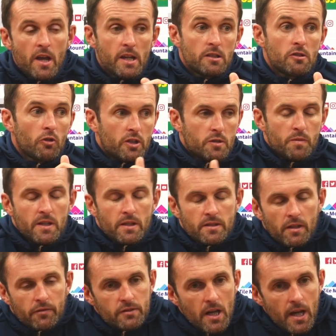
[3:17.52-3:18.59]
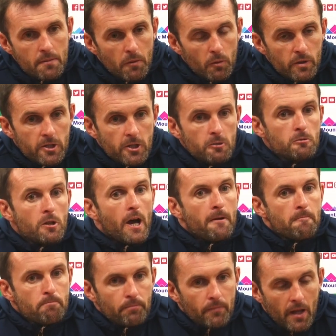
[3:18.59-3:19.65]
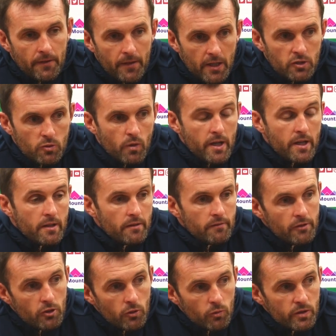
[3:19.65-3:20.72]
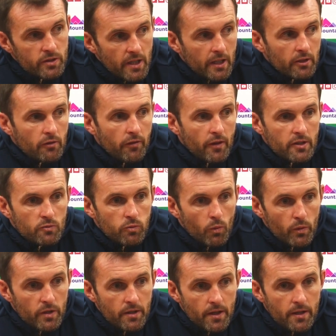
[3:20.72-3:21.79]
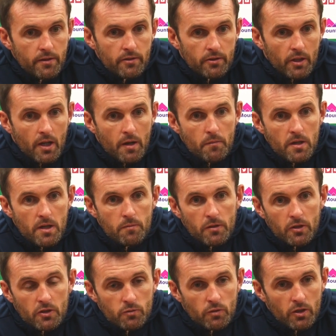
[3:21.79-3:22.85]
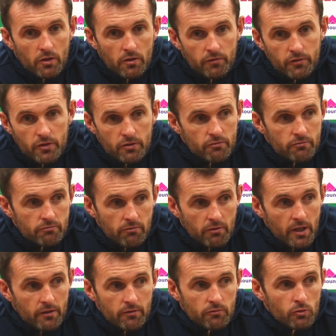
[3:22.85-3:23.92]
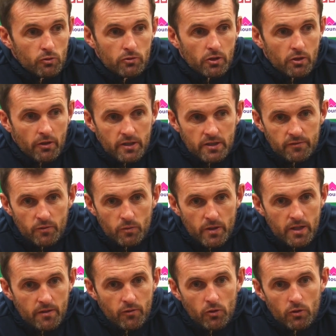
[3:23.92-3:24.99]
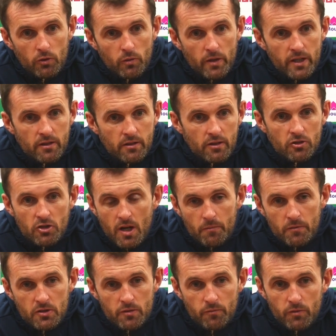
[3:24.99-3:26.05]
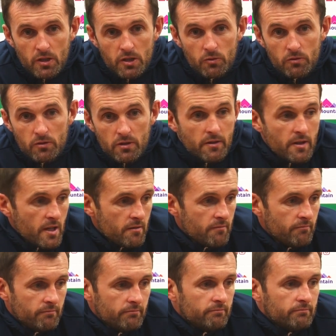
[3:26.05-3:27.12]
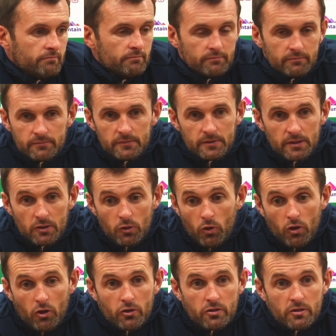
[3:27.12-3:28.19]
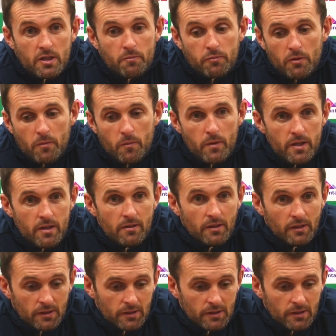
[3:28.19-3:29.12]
It's been a tough time, but we knew that. And that's why, you know, we sacrificed what we did to come here, because we could have just rode the crest of a wave all the way to the championship with Luton, and then, in all honesty, probably